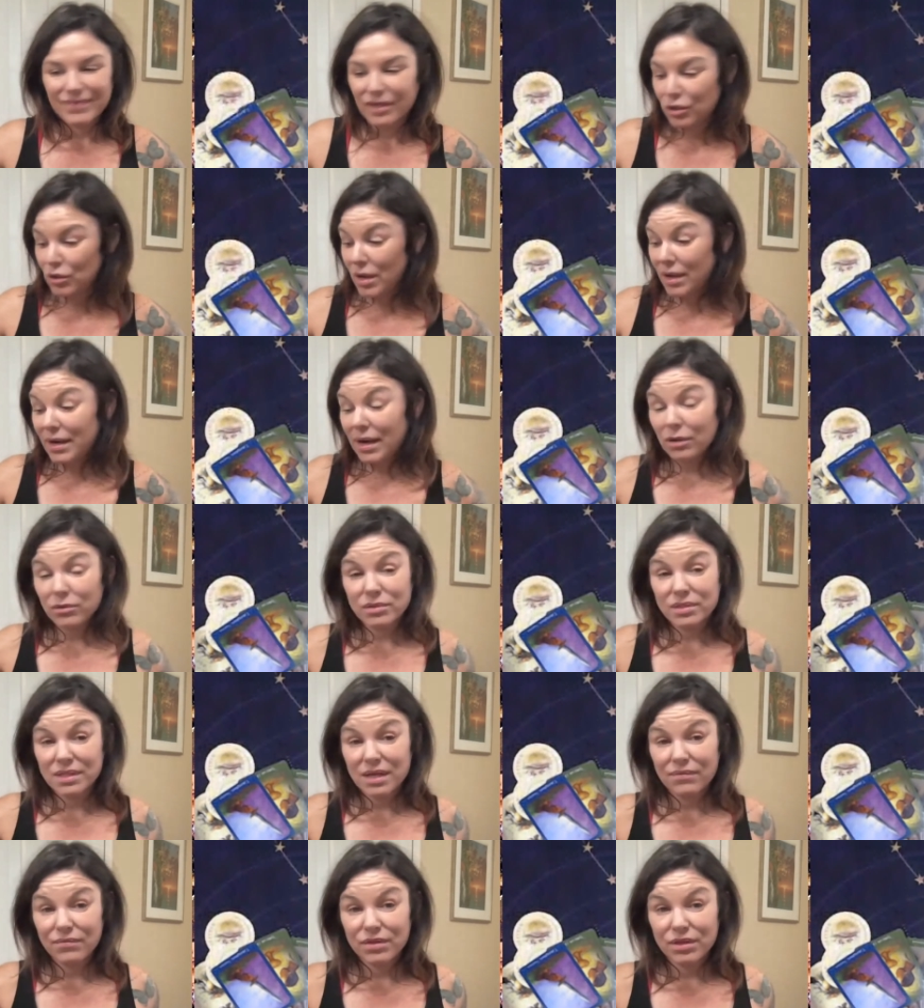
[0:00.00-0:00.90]
You had house
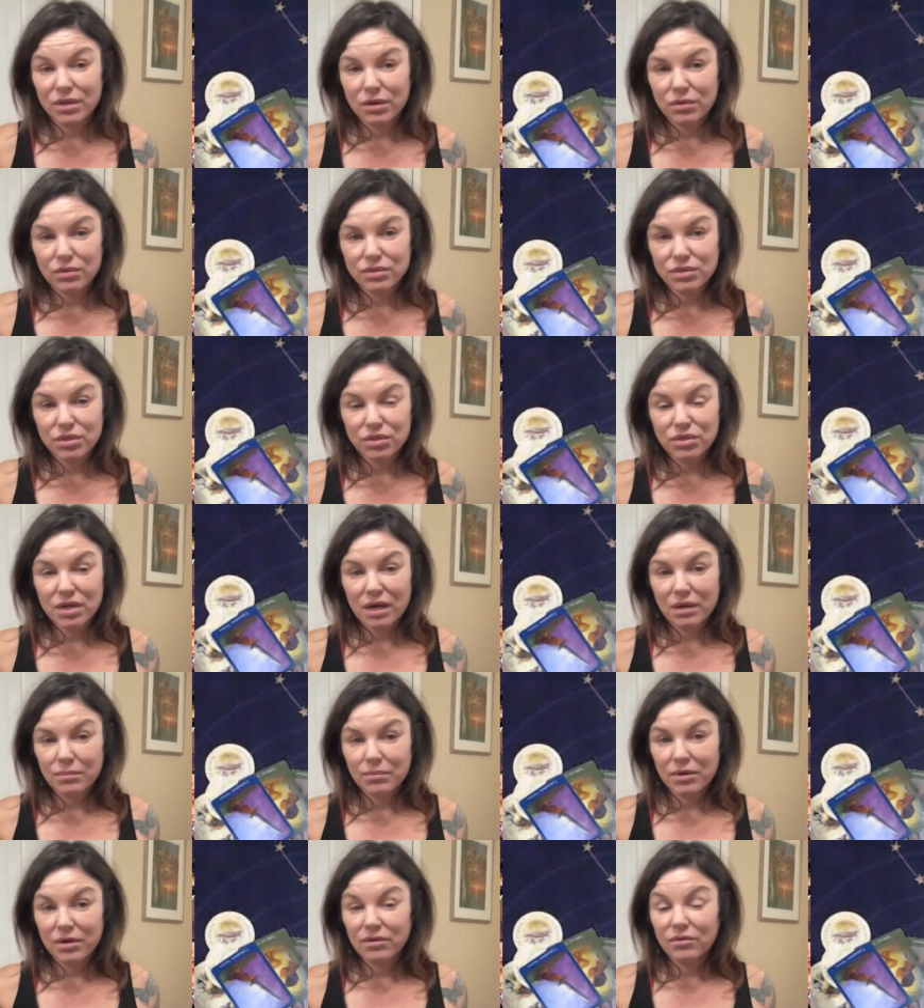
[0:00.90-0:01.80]
seven though, so you're
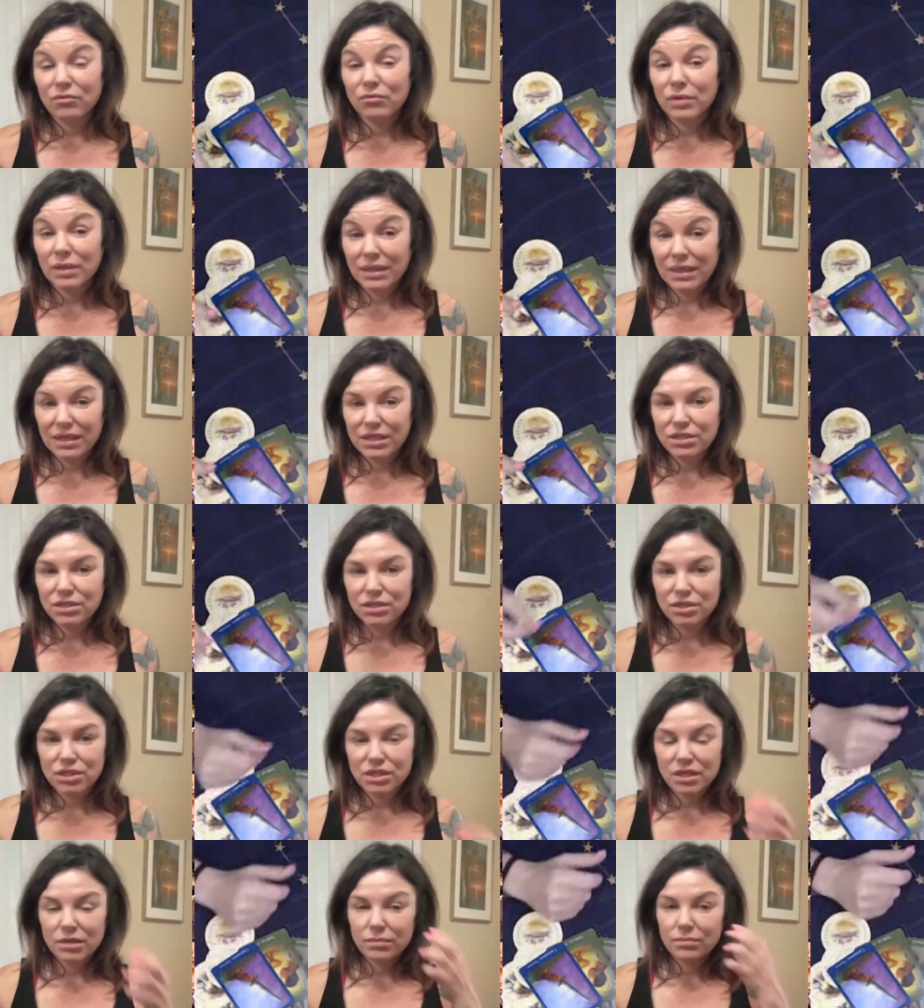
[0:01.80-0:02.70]
talking about
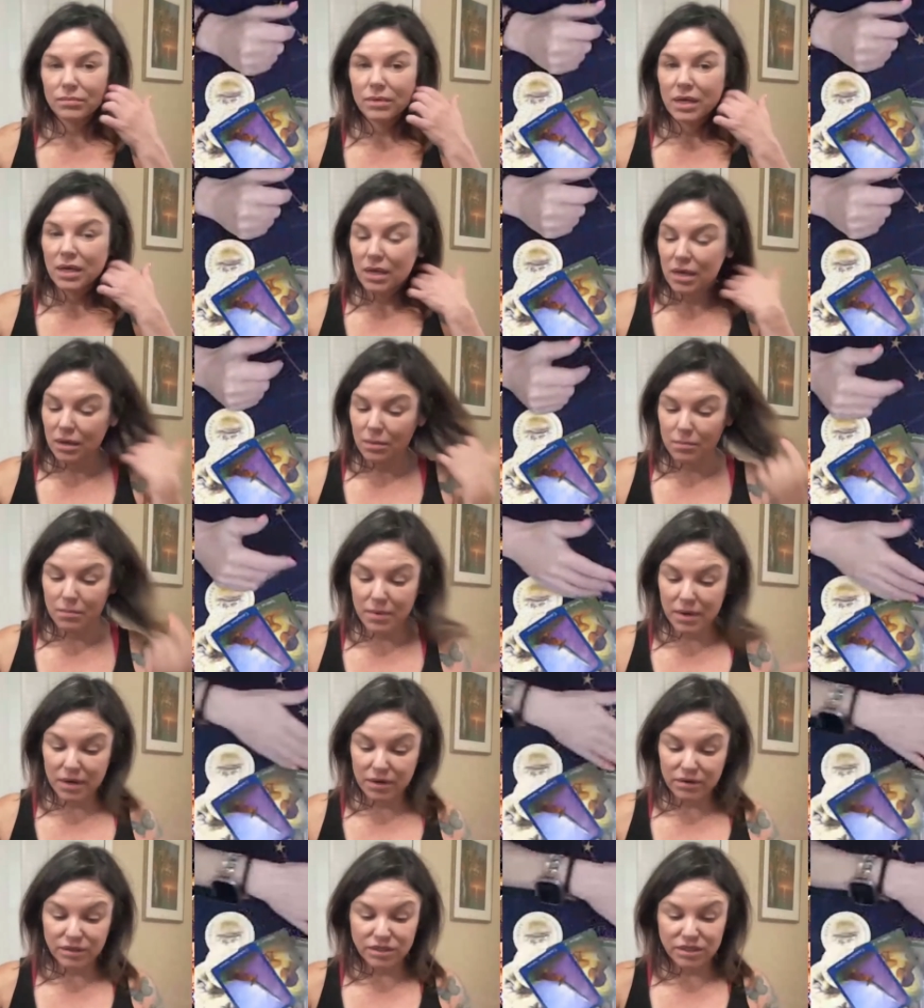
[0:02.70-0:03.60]
relationship,
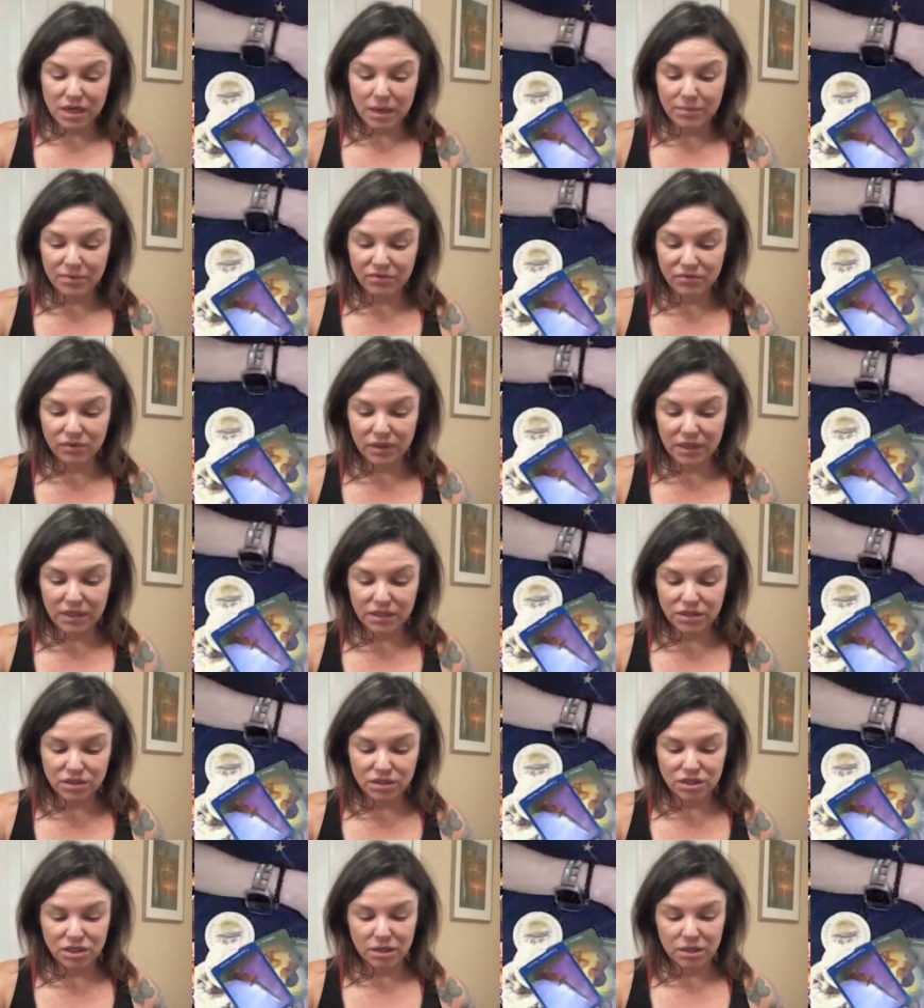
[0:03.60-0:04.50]
marriage type of
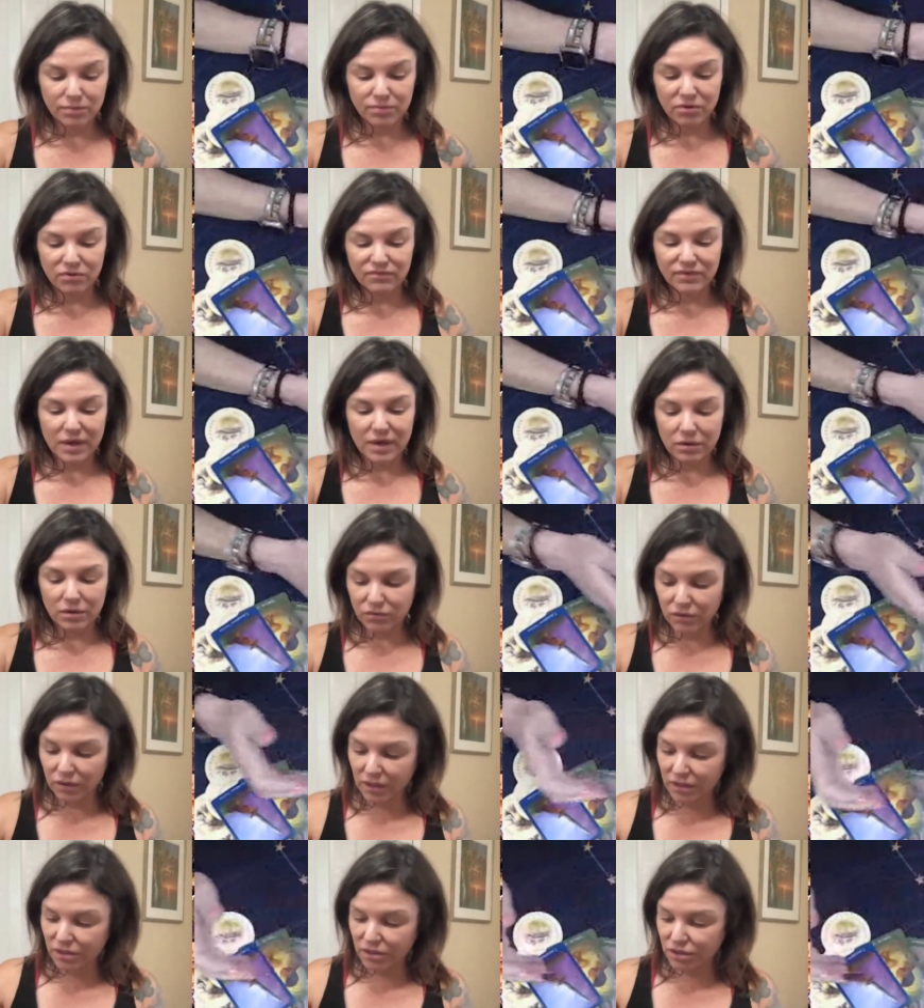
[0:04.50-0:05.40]
relationship, profound
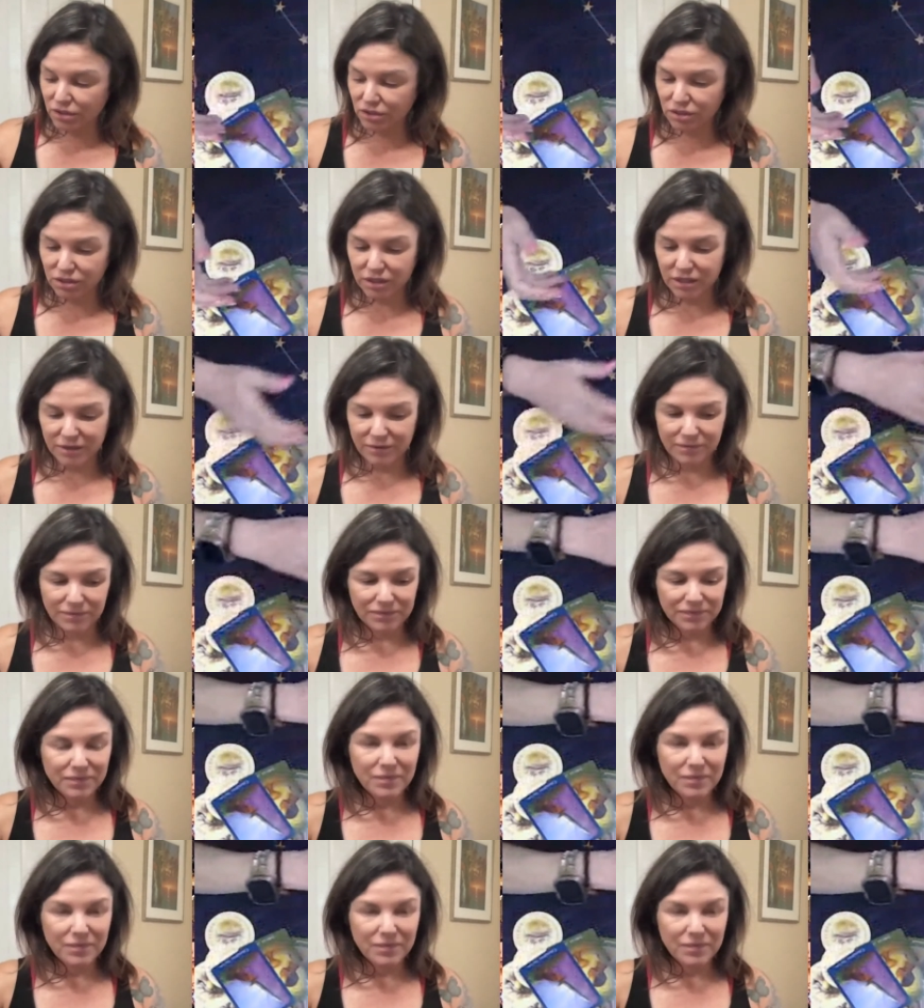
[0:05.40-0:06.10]
relationship.